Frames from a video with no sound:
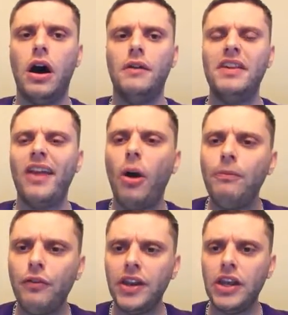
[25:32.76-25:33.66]
these
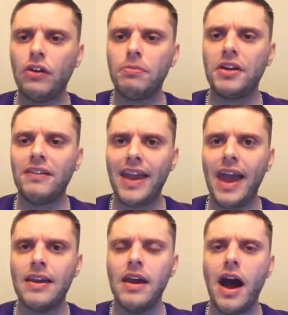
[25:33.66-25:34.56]
helpful videos, because
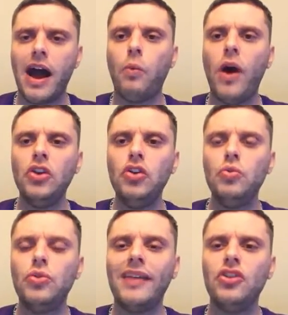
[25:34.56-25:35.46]
again, I want you
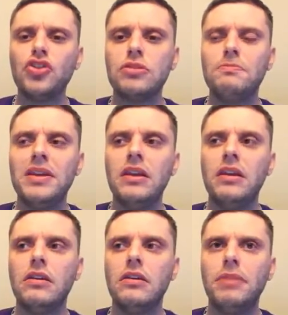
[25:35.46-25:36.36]
not to just
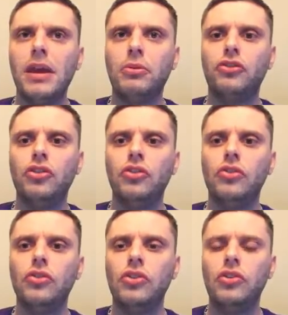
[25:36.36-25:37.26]
be able to
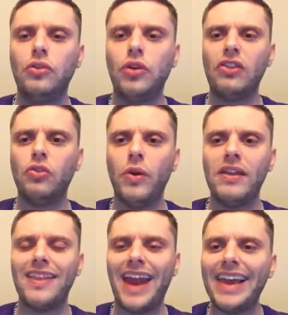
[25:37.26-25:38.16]
get the
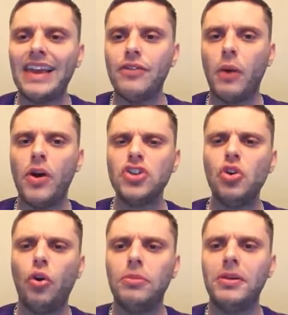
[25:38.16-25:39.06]
wins that I give you. I want you
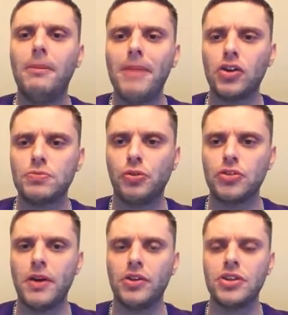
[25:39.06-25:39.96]
all to become better sports
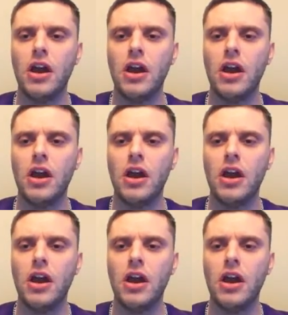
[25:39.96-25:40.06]
bettors.